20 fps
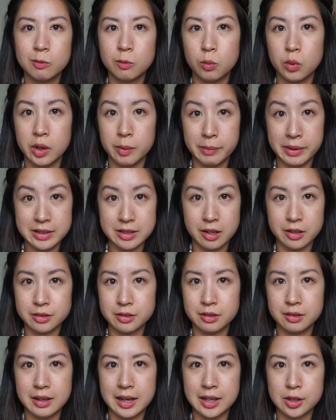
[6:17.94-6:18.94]
what my
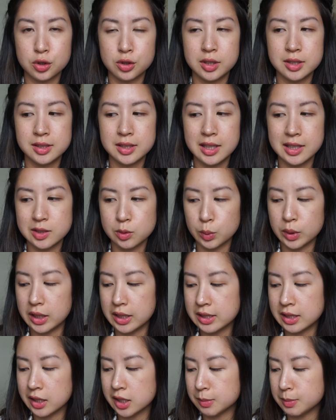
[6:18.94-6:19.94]
doctor actually says, what he
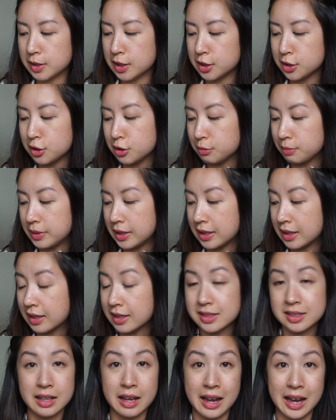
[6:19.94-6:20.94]
tells me to do,
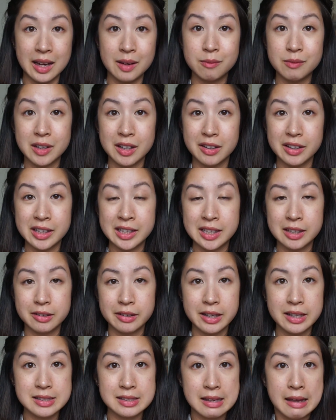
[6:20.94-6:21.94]
because I'm very
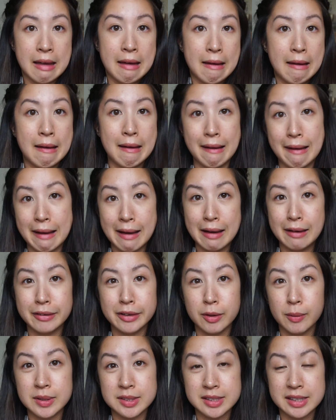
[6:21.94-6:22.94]
curious. I don't
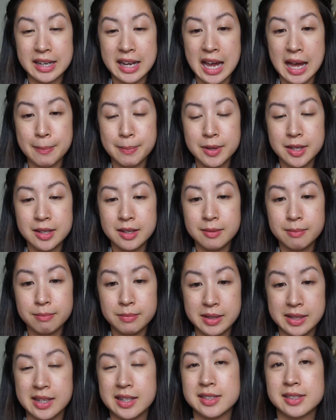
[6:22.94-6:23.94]
know what's going to happen
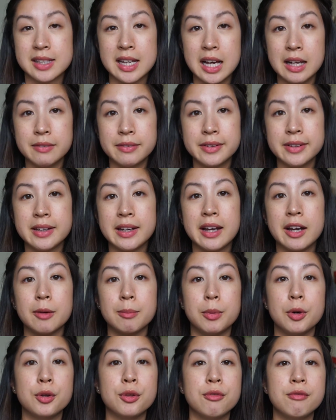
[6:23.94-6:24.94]
because Kelvin and I are
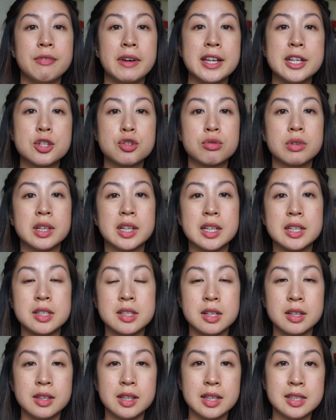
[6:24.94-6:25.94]
both venturing
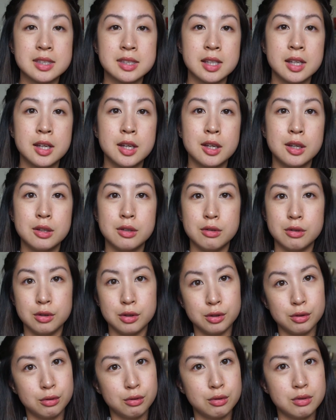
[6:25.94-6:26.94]
into this
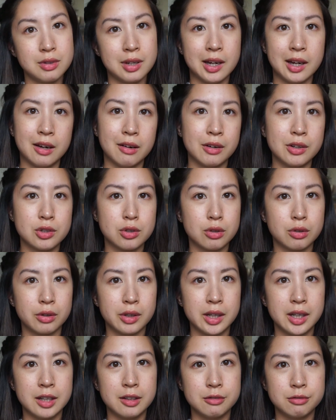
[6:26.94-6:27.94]
new
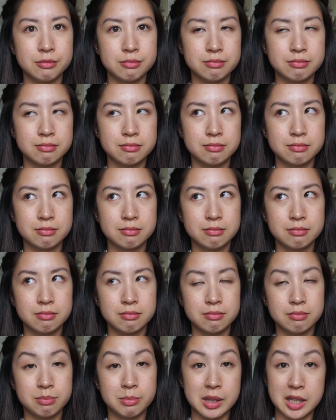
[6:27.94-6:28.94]
territory of
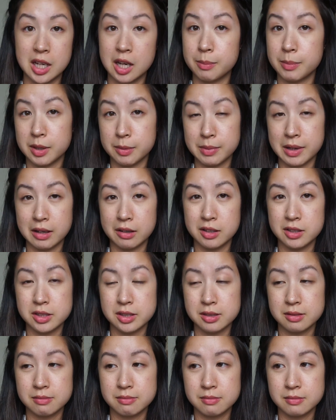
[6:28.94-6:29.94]
becoming parents.
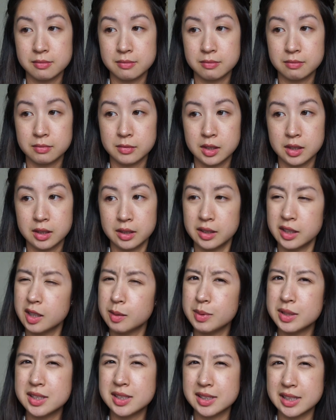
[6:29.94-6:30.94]
A little
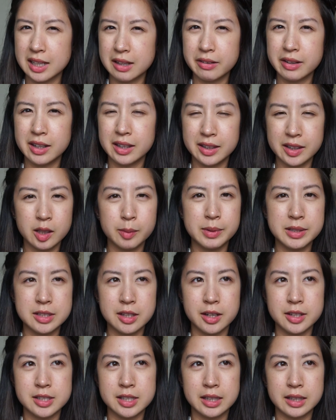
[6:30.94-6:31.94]
bit scary, a little bit
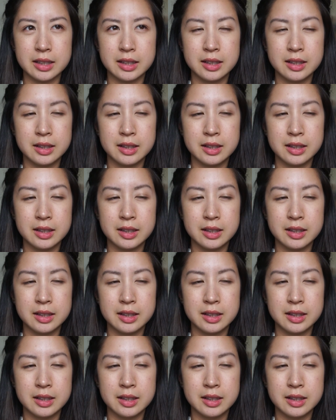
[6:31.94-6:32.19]
daunting.